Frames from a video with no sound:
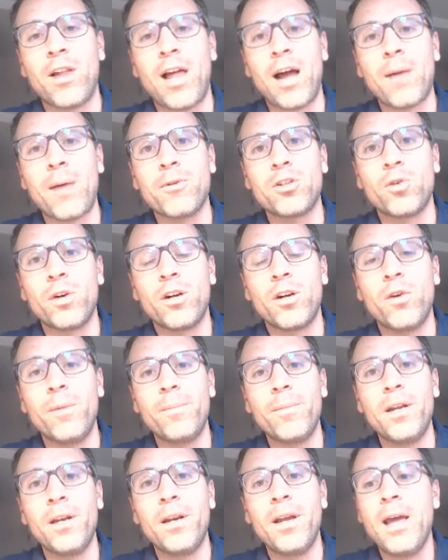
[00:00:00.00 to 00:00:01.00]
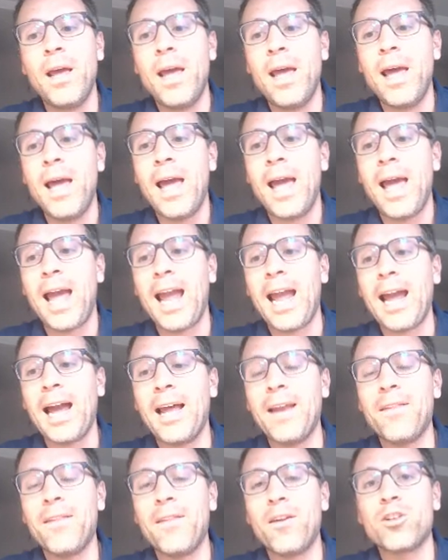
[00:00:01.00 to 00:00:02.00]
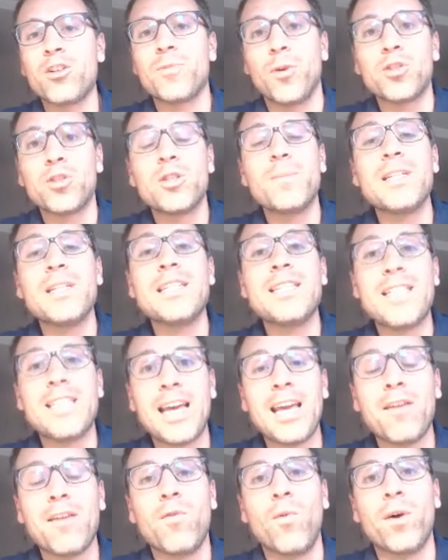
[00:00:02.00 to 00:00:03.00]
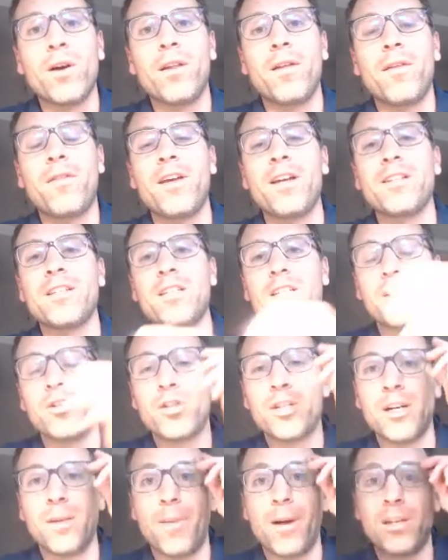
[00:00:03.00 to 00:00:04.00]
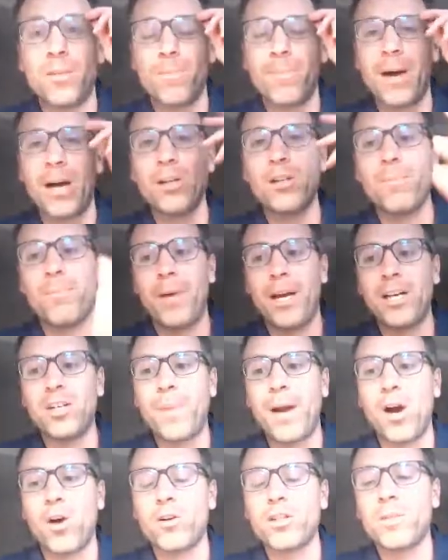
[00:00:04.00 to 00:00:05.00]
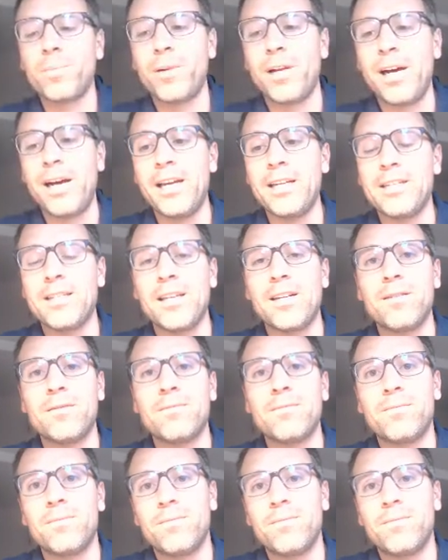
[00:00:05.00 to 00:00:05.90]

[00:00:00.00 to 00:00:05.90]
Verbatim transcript: laboratory equipment and they're supposed to be safe. One of the things that's interesting about bench power supply is that